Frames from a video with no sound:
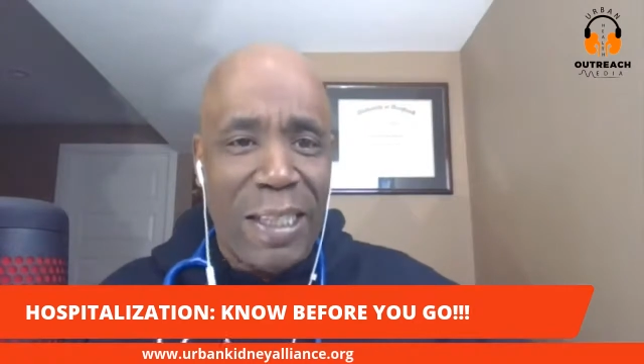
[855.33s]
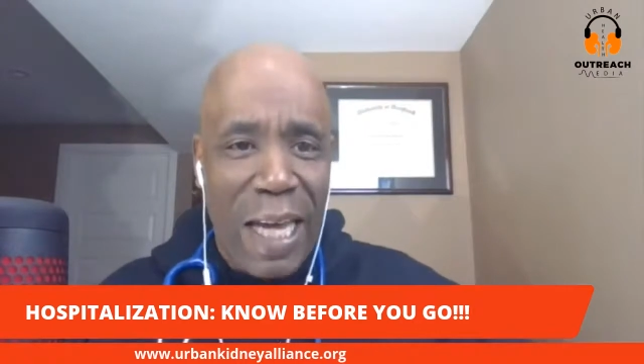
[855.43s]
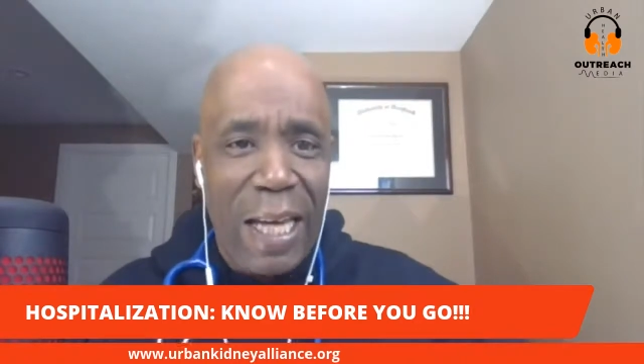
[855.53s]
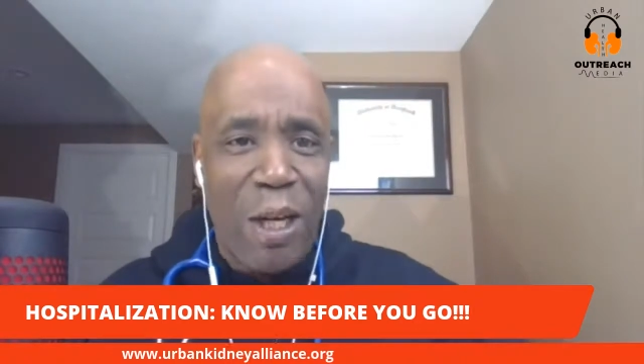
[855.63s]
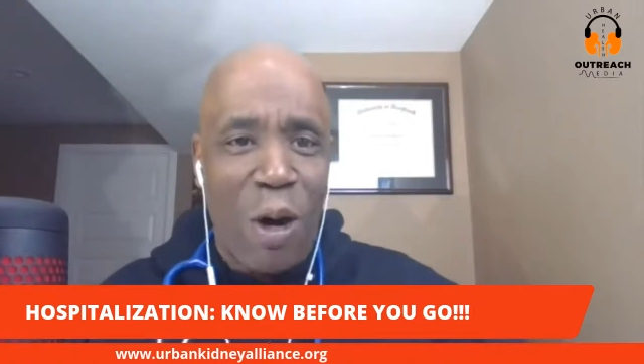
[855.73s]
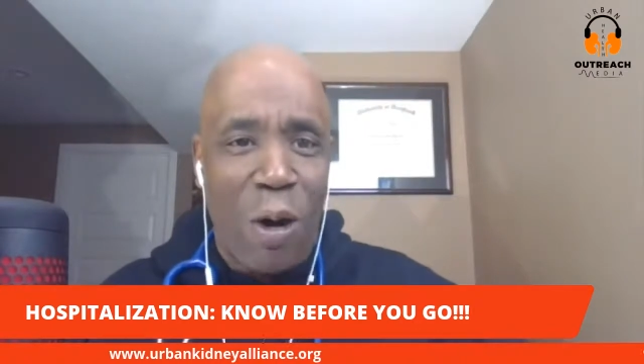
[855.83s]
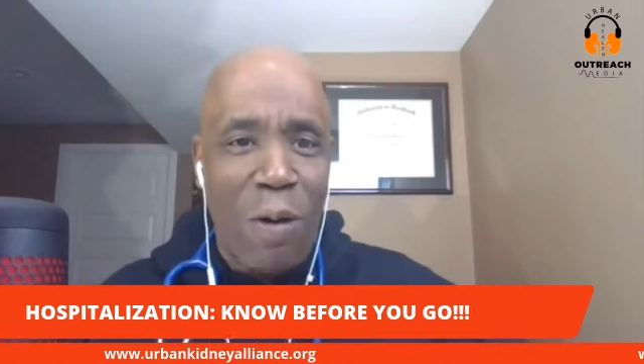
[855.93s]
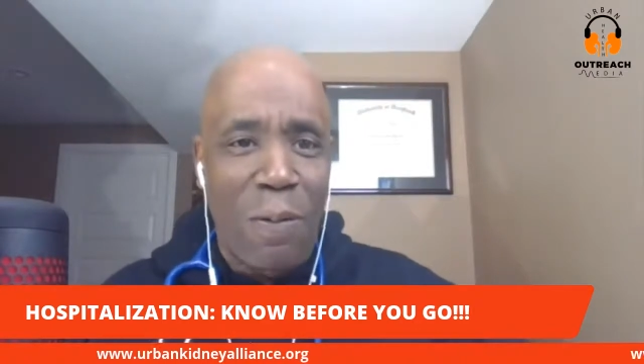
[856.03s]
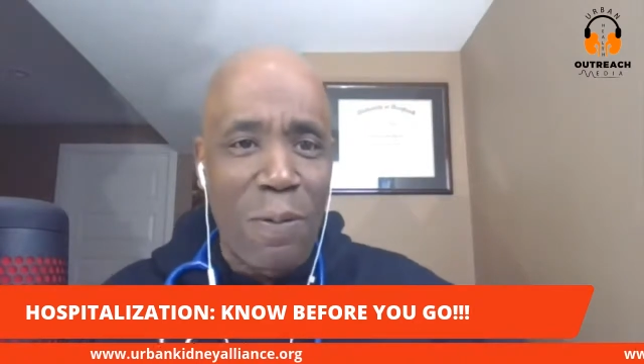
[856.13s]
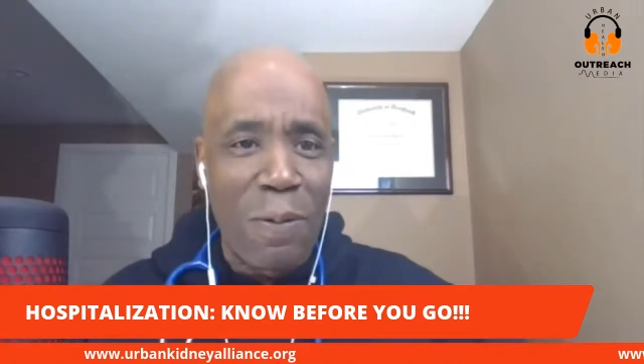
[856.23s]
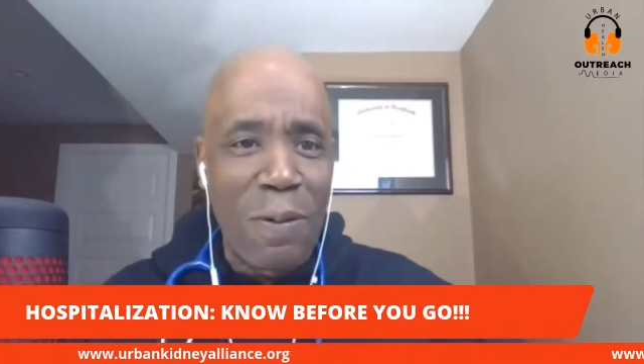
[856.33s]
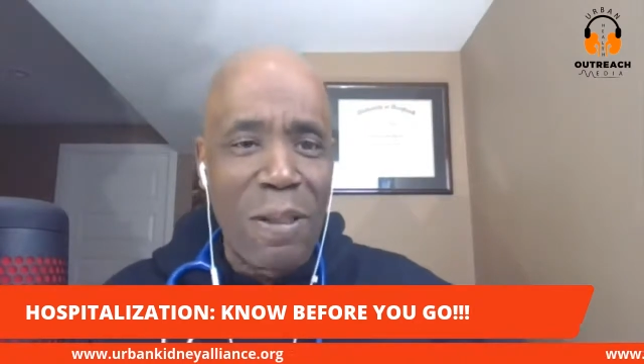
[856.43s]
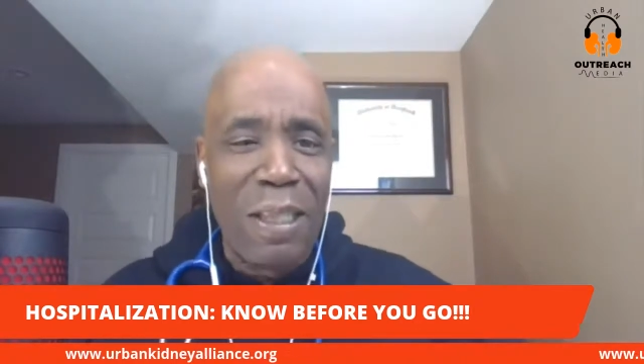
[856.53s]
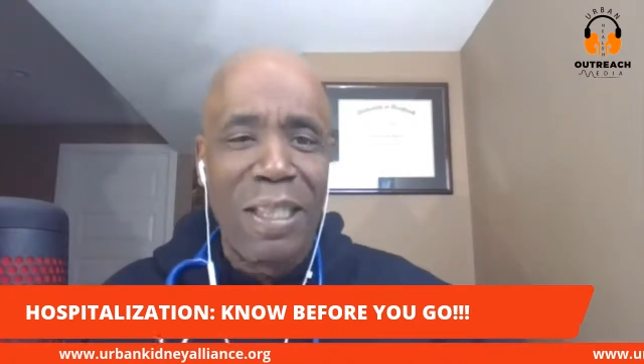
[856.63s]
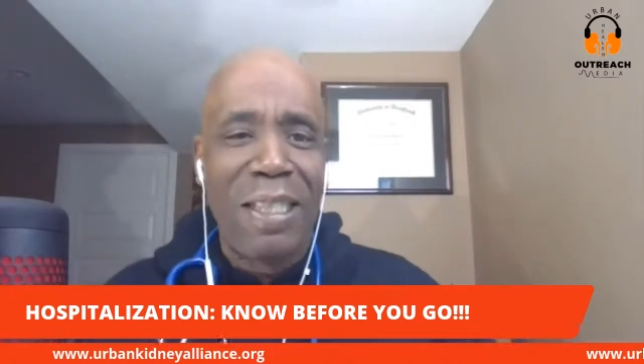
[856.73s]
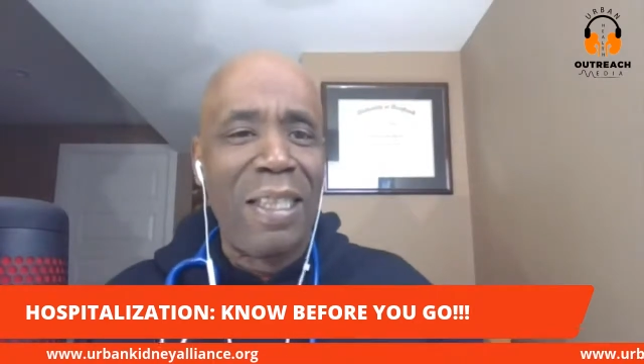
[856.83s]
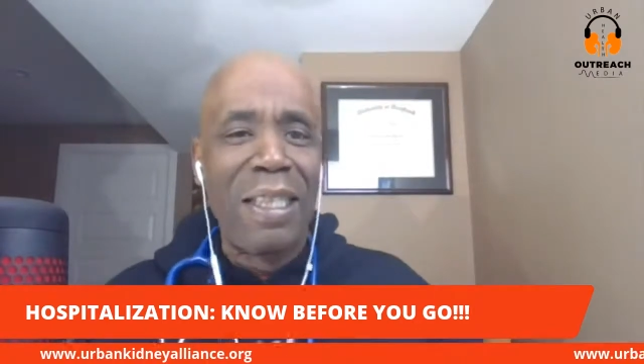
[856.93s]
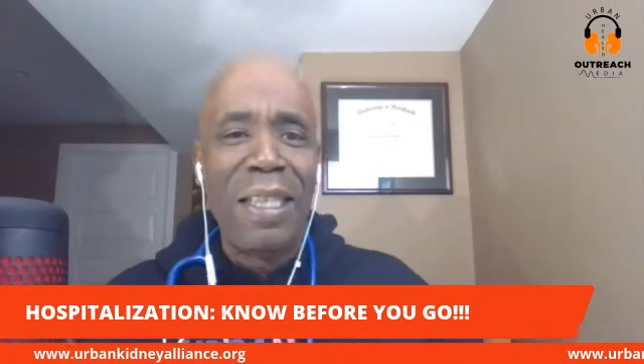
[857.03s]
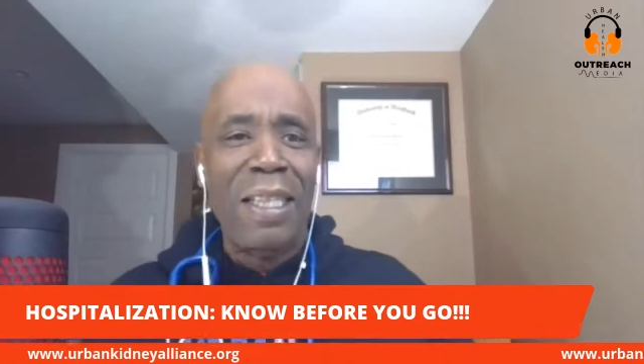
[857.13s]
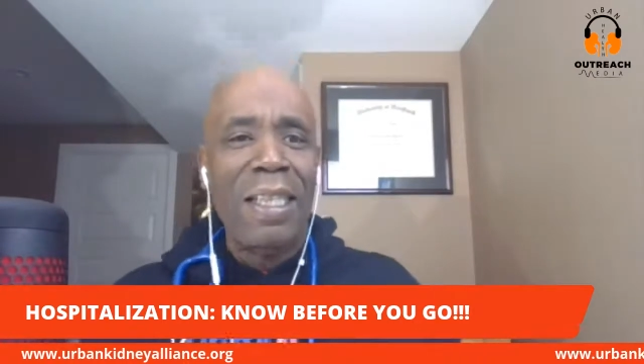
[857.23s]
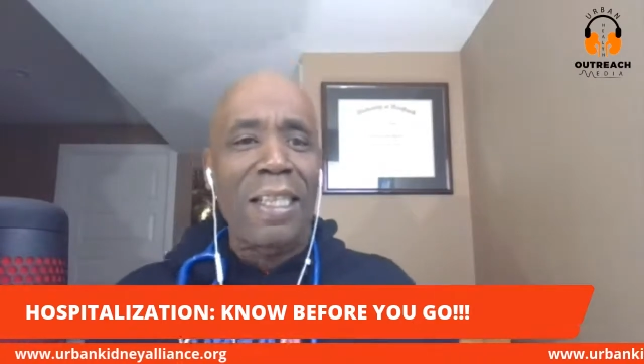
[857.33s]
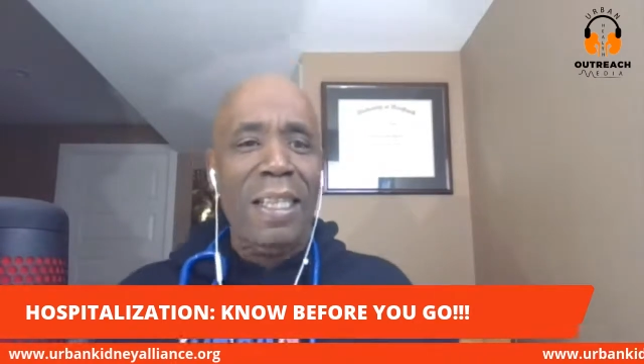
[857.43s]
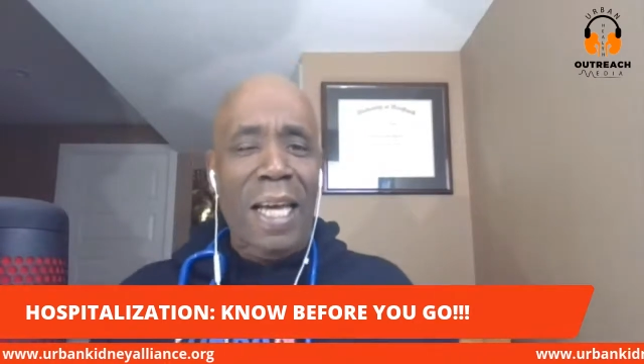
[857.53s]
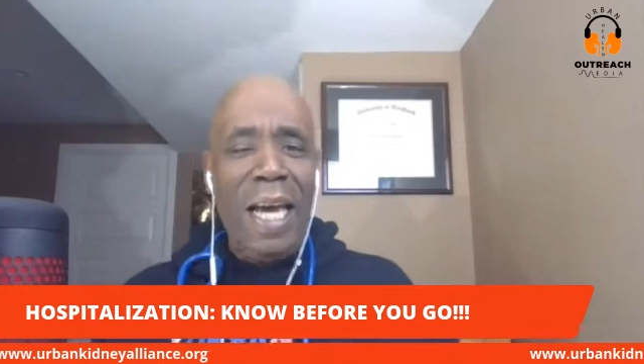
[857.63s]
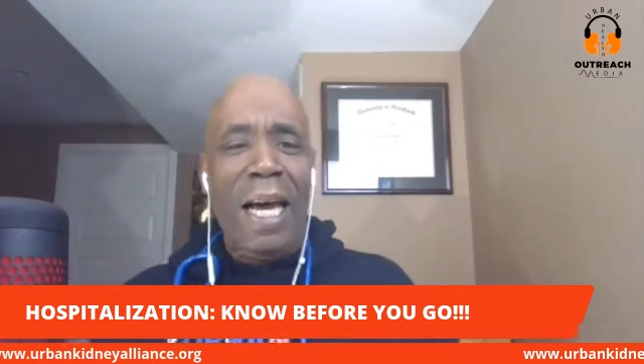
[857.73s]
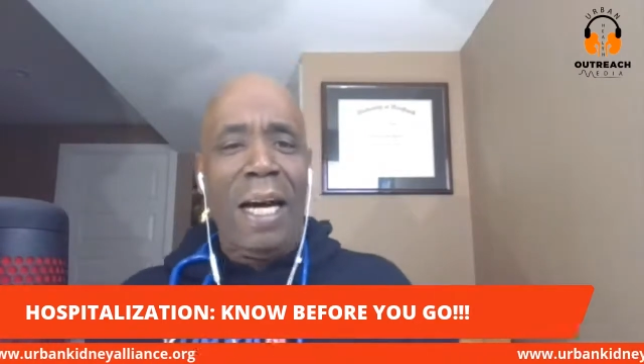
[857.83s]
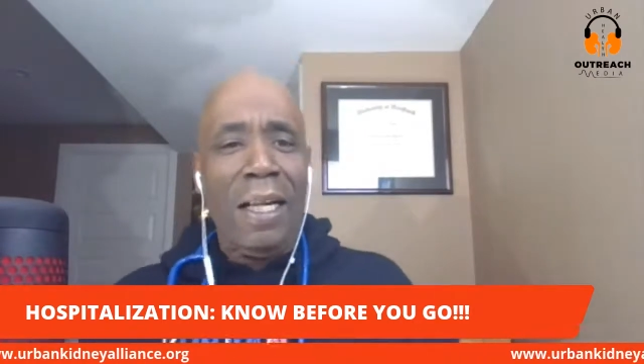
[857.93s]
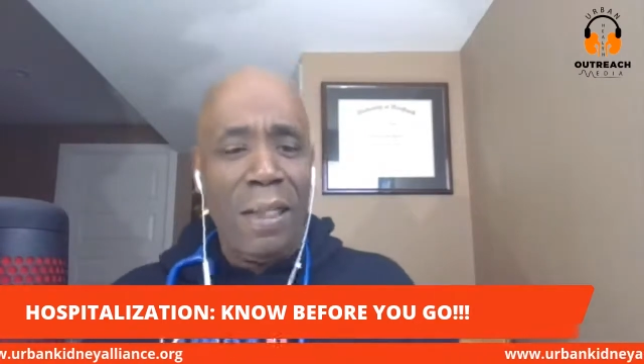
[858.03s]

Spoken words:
takeoff? Yeah.